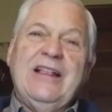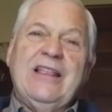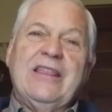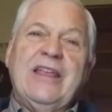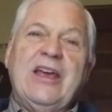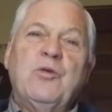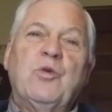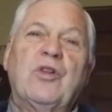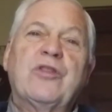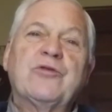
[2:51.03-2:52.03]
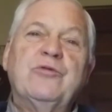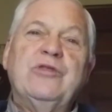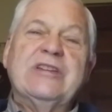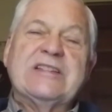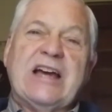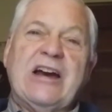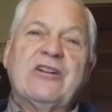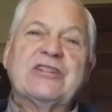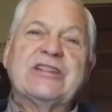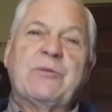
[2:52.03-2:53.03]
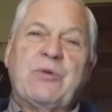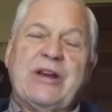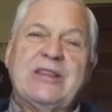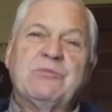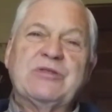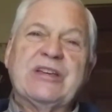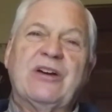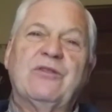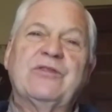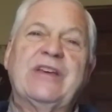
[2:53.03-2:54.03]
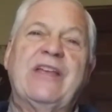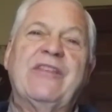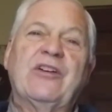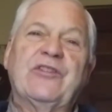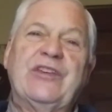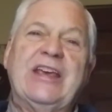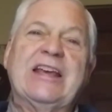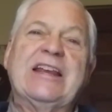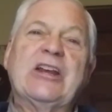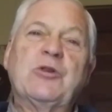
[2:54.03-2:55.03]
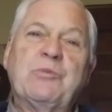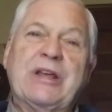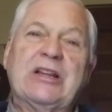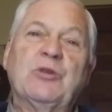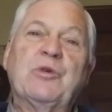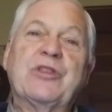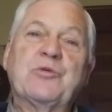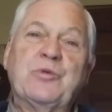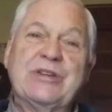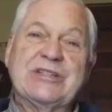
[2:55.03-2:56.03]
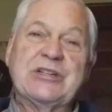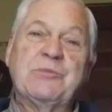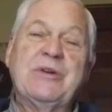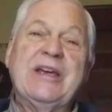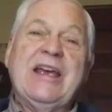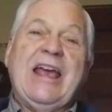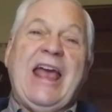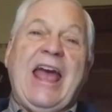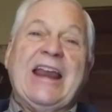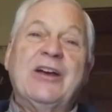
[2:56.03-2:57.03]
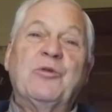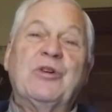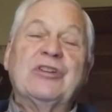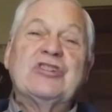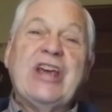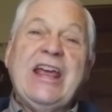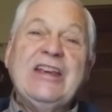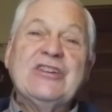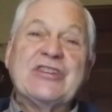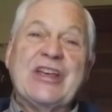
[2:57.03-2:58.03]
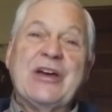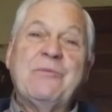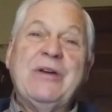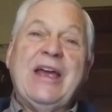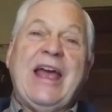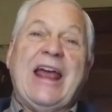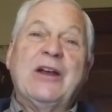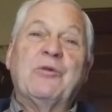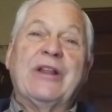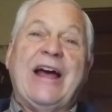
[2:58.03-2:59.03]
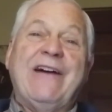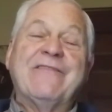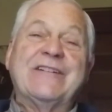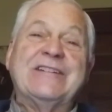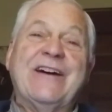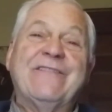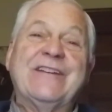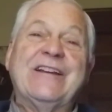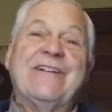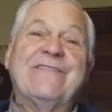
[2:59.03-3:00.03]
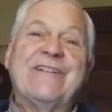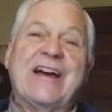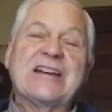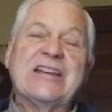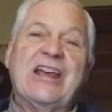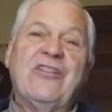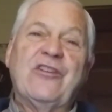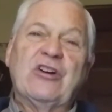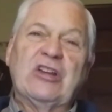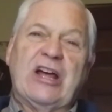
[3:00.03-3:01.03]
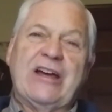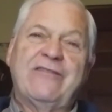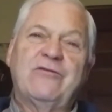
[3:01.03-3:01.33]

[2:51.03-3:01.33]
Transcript: They will, through desire, separate themselves, and they'll seek an intermeddle with wisdom. And it will change them, and it will have a definite effect in their life.